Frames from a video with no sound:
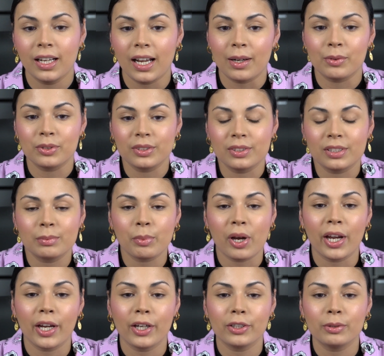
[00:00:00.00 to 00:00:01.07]
I was
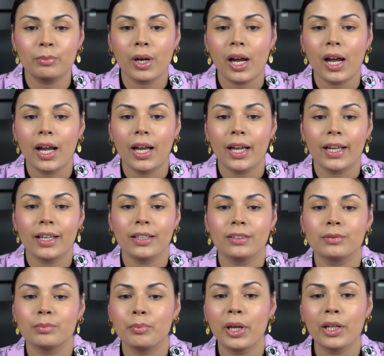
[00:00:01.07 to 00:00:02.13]
inspired by
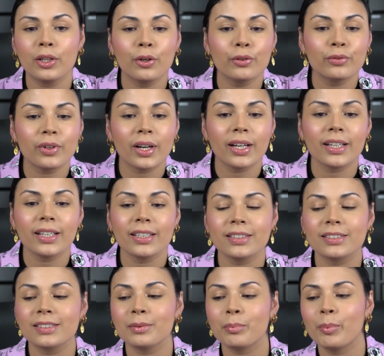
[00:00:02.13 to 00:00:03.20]
pillow
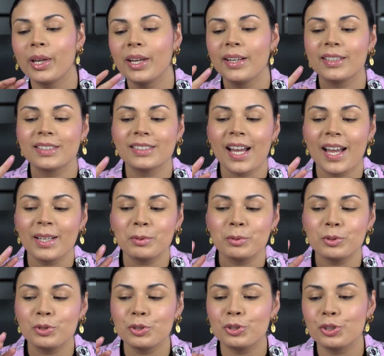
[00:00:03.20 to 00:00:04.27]
fights, pink satin
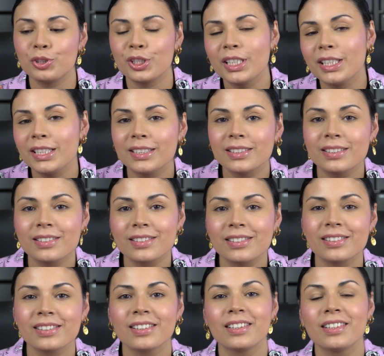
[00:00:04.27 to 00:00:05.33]

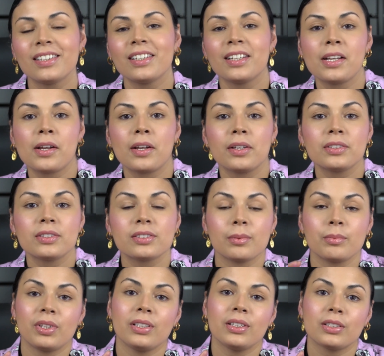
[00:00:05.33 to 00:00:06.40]
sheets,
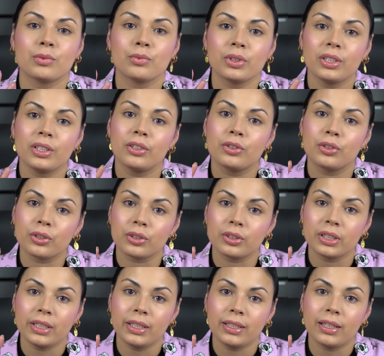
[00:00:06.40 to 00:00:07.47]
something that's really
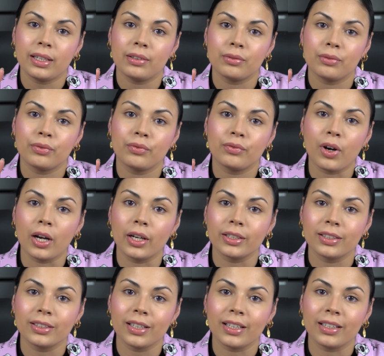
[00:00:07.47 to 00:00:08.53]
girly and
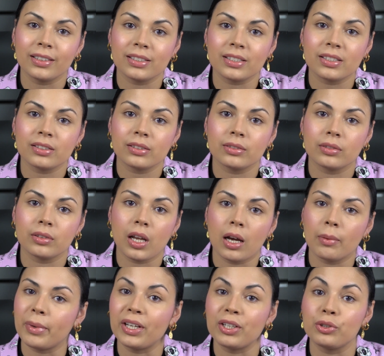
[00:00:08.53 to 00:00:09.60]
fun and is
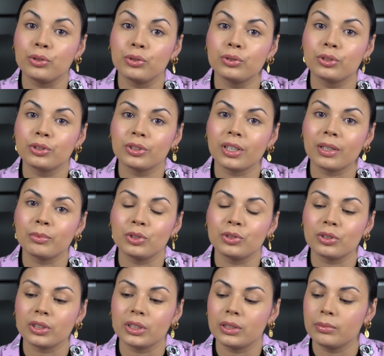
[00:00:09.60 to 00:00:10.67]
not my I'm
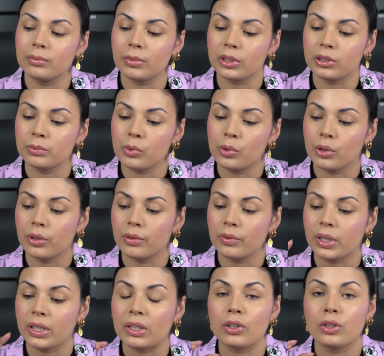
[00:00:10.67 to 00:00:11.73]
usually much more of
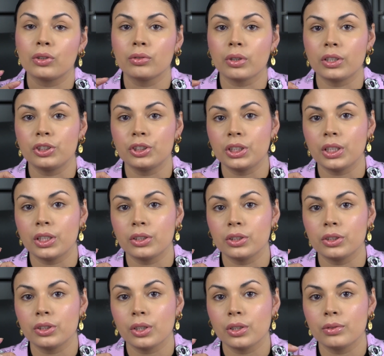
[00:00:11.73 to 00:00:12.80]
like the grungy
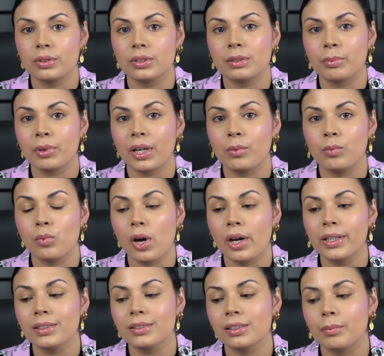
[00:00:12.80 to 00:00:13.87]
undertones, but I
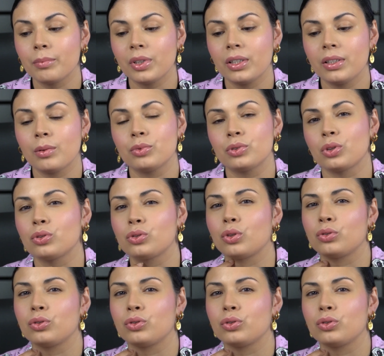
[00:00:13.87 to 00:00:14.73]
wanted something that was also